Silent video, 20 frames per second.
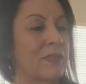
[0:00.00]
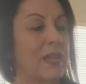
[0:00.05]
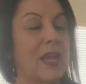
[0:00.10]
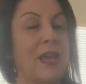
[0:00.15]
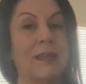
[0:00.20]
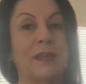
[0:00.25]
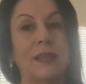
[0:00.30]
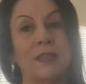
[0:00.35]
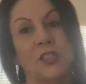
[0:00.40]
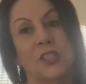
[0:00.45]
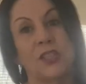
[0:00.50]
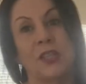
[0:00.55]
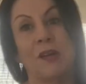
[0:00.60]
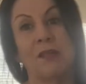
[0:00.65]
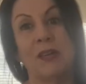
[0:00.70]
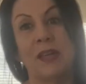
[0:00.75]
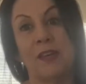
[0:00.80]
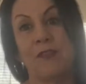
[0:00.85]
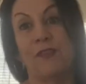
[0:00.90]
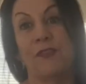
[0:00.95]
And then
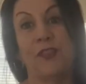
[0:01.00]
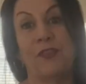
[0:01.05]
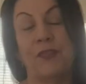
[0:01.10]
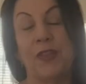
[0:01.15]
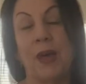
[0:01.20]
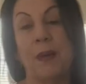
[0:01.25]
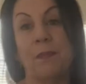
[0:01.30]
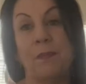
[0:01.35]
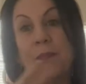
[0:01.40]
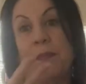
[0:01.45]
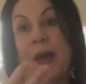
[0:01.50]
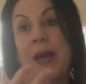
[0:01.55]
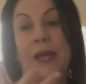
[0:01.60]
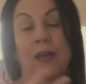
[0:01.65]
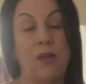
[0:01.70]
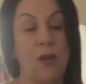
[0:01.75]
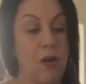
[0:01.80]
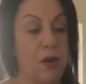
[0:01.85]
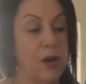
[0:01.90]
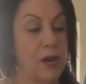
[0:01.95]
they'll give them my
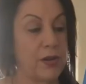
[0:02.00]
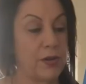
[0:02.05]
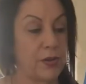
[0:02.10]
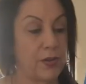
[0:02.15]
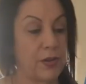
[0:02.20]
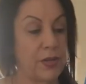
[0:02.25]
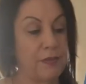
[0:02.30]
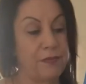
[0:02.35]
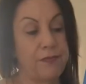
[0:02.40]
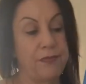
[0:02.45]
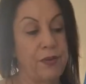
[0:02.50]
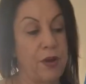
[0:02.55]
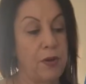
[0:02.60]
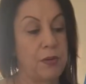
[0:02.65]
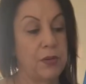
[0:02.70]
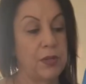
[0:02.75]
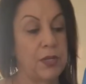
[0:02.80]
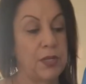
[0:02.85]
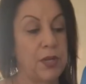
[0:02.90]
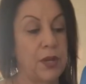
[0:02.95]
card or
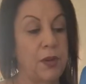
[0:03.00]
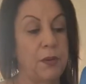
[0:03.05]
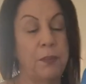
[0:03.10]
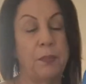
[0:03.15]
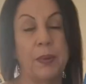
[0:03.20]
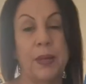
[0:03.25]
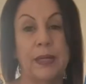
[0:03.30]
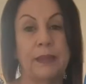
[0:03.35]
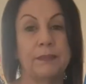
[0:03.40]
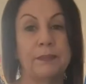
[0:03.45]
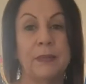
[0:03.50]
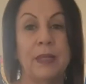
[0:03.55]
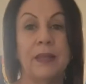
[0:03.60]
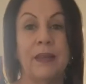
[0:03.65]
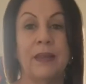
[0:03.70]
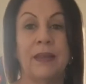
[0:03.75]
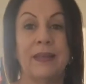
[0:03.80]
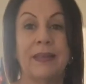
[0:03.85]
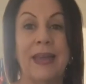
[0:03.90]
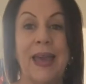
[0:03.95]
info, you know. But
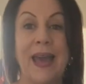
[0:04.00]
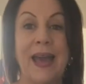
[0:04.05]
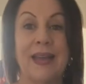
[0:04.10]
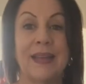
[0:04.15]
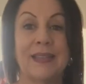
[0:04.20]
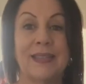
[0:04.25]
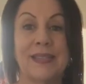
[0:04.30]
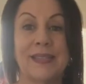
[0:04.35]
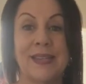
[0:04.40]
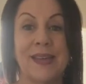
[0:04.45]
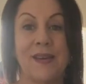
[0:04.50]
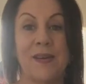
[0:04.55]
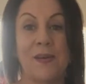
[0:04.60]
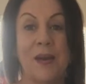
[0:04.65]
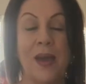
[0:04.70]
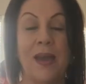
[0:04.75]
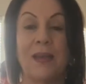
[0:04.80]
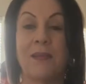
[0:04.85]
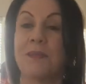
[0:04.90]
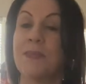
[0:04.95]
yeah, so
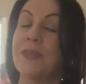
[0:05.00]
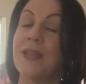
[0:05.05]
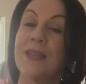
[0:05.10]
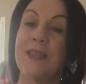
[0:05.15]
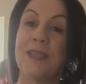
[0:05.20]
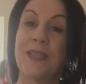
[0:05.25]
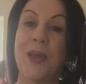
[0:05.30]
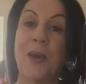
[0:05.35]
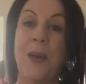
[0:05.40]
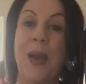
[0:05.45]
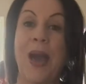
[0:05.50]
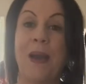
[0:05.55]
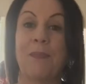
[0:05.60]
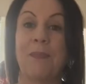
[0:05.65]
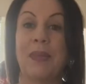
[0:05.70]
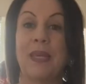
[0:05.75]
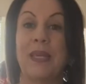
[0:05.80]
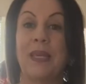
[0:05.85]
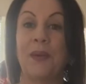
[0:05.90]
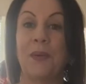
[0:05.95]
I am so
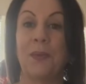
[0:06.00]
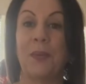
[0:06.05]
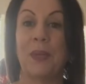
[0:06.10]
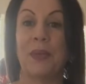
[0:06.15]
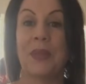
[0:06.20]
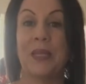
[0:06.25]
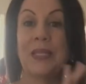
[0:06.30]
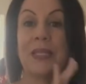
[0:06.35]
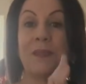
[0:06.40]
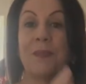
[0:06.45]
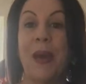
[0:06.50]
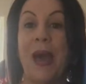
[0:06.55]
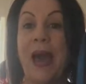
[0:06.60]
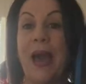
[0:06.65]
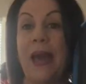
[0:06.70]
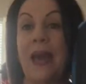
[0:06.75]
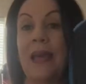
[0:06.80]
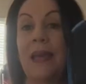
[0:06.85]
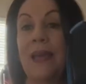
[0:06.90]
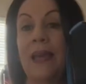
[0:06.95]
happy with this
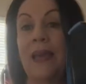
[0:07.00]
bag.